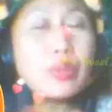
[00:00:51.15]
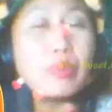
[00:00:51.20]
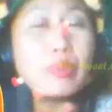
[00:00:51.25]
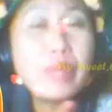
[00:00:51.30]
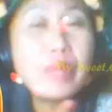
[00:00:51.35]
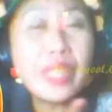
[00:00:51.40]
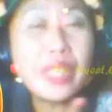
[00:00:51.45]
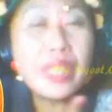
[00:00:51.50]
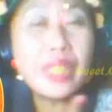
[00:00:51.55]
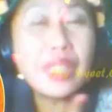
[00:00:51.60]

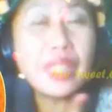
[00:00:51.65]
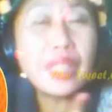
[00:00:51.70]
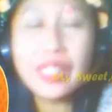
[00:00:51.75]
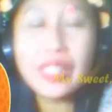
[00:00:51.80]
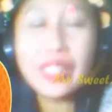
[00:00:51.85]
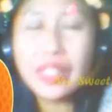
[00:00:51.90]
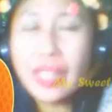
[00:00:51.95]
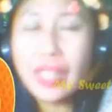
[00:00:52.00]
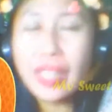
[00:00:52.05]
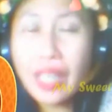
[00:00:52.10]
me.
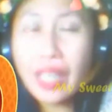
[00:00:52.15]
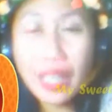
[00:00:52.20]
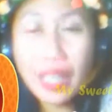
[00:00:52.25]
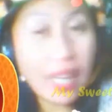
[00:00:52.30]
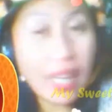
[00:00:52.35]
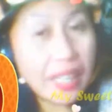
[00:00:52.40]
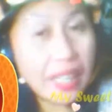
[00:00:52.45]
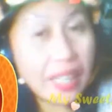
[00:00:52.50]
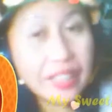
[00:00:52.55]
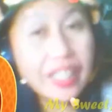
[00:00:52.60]

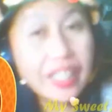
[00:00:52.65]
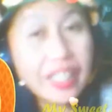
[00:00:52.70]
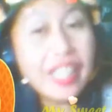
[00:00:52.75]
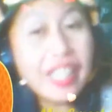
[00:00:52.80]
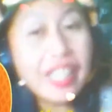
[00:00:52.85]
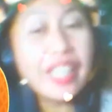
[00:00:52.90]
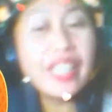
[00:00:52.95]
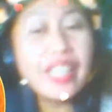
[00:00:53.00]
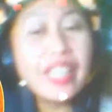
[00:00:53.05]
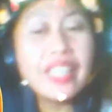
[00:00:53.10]
I
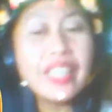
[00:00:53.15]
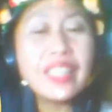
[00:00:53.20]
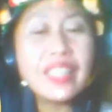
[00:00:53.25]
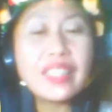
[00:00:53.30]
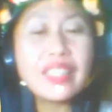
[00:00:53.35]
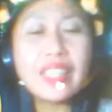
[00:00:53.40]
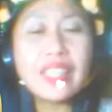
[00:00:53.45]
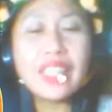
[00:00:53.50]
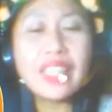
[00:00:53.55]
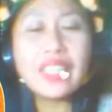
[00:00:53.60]
can't
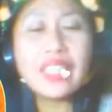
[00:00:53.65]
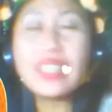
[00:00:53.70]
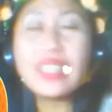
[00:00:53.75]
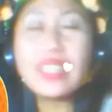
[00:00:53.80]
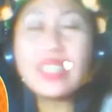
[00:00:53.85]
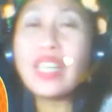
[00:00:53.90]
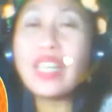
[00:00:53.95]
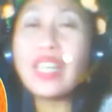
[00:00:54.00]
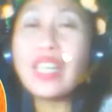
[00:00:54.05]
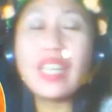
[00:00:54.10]
get
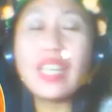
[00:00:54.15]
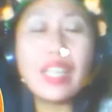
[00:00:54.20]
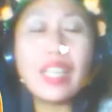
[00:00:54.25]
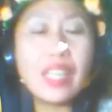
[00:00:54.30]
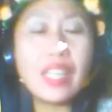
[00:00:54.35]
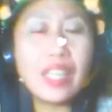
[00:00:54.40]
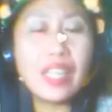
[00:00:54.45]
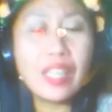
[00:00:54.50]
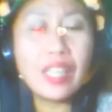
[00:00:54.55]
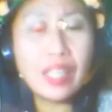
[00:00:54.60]

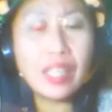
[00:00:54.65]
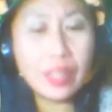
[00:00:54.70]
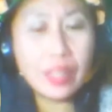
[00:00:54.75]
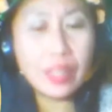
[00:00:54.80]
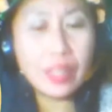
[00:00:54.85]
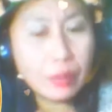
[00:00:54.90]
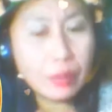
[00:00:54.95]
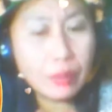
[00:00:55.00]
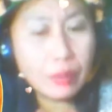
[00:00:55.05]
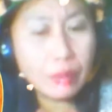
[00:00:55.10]

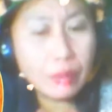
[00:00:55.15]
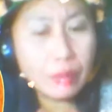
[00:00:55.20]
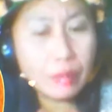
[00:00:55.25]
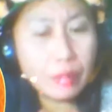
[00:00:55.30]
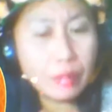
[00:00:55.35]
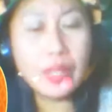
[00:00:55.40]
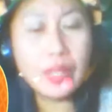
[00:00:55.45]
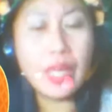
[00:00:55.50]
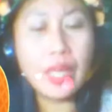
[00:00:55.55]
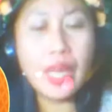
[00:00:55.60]
enough.
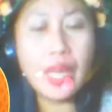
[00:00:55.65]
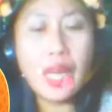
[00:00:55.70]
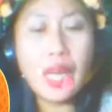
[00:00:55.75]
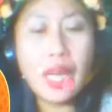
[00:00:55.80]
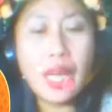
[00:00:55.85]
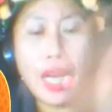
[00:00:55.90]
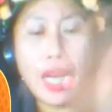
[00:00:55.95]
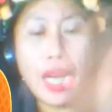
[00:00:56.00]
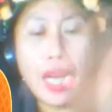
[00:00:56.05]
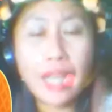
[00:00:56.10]

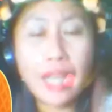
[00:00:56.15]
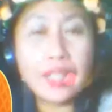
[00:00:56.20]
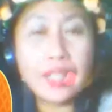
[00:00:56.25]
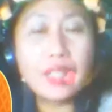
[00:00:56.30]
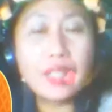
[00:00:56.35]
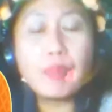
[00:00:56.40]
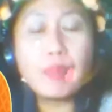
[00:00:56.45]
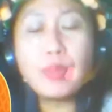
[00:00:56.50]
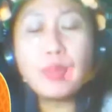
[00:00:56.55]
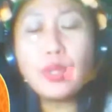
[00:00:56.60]
And if
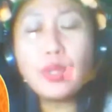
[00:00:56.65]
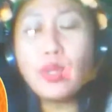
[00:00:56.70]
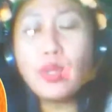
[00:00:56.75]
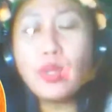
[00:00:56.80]
you